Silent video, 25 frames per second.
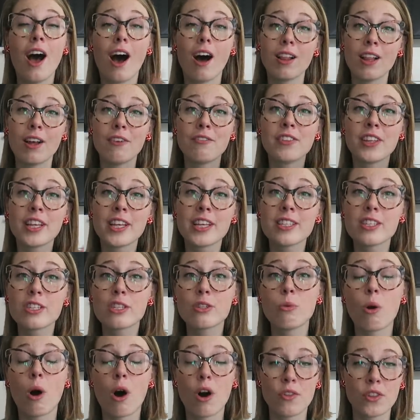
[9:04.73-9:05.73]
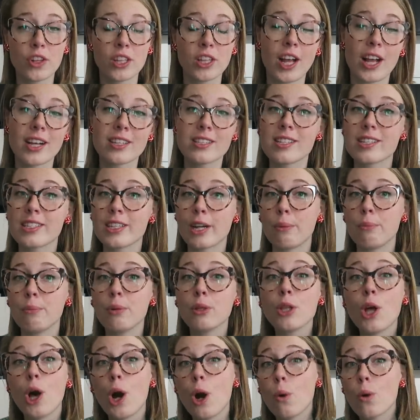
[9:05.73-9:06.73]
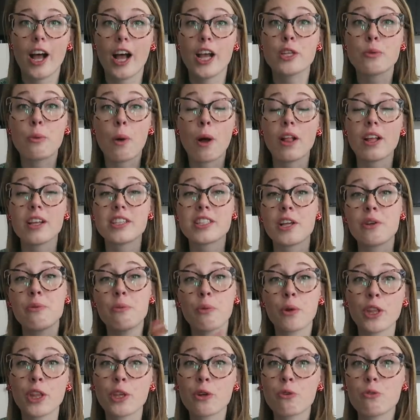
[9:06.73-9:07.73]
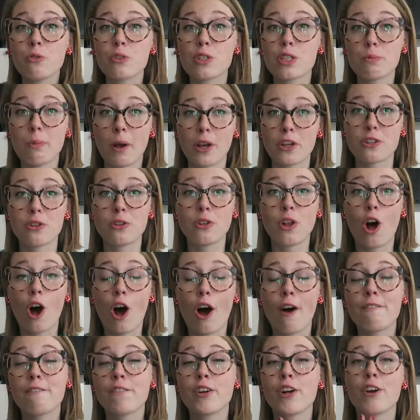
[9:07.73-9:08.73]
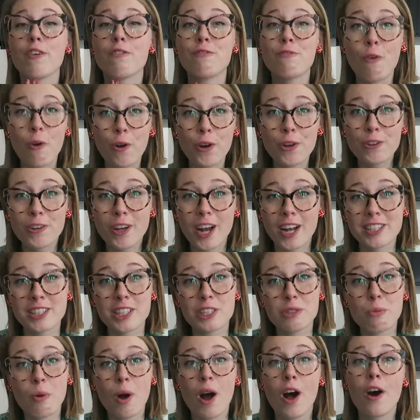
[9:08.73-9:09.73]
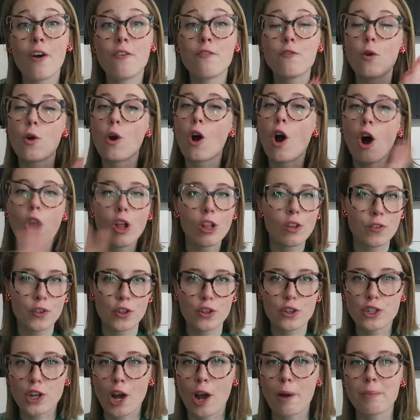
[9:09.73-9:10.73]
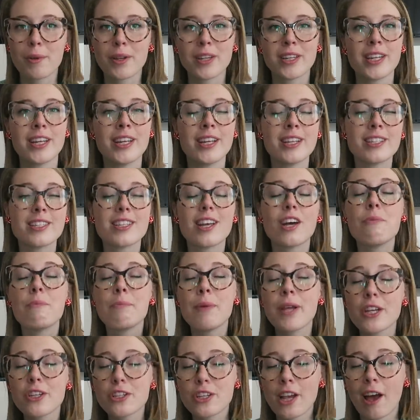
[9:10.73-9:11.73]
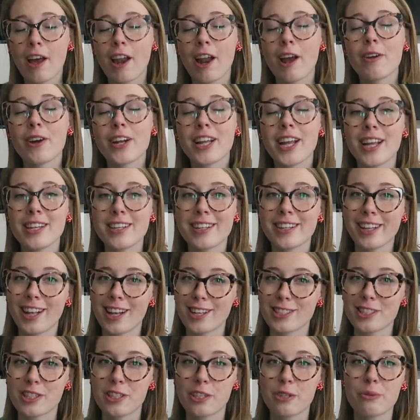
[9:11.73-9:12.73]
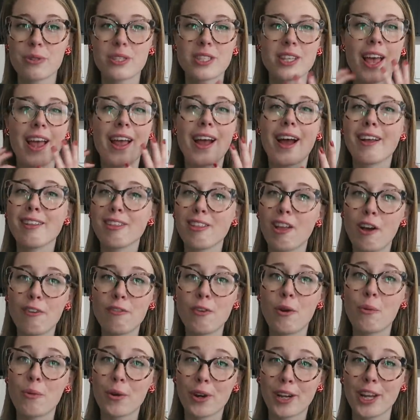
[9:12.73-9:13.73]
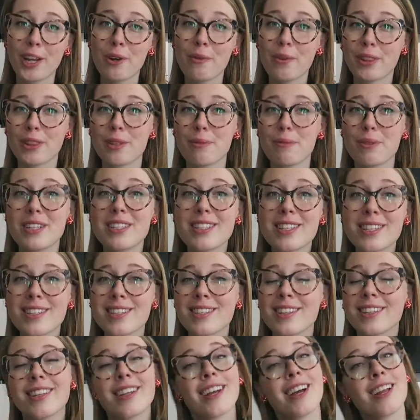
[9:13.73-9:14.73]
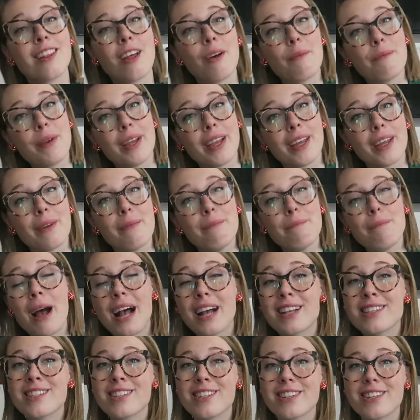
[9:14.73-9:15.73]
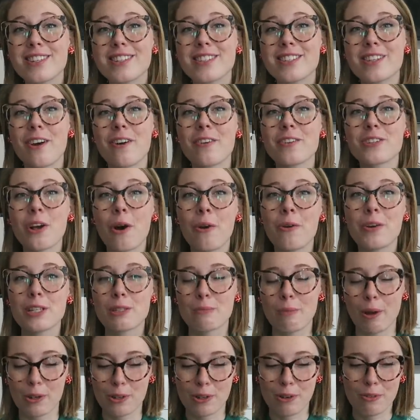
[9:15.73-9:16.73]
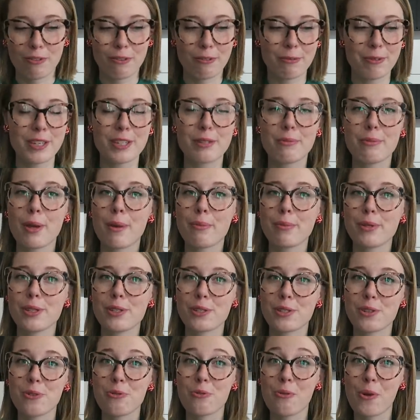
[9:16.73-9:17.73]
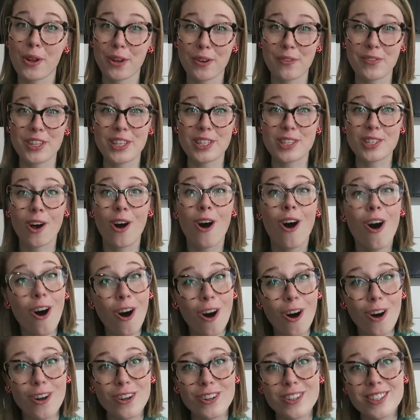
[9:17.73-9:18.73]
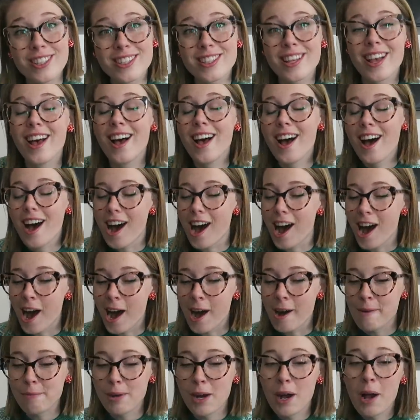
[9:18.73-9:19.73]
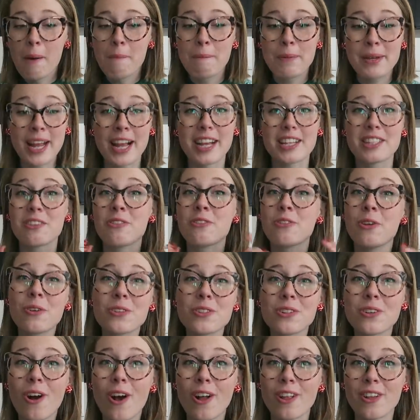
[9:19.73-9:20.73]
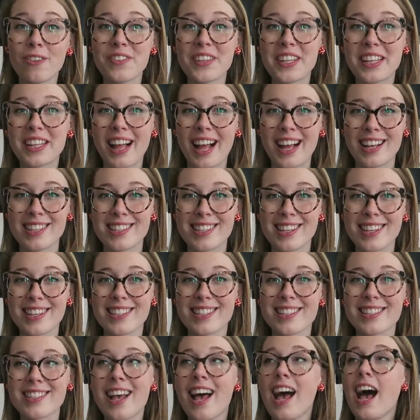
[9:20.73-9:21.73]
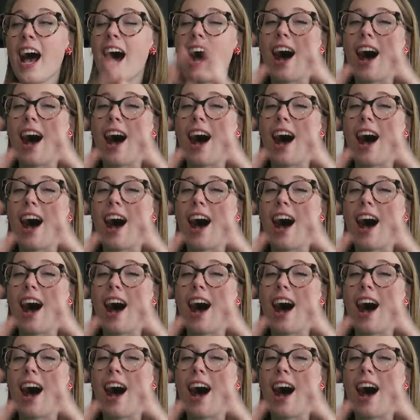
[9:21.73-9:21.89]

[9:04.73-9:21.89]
I'll have links to all the glasses down below, as well as a really cool special offer for you guys as well for all of your shopping needs. Big shout out again to Glasses USA. I love working with them consistently. I love being an ambassador, so it's always special for me to be able to do one of these hauls. Um, but yeah, so those are all of the glasses.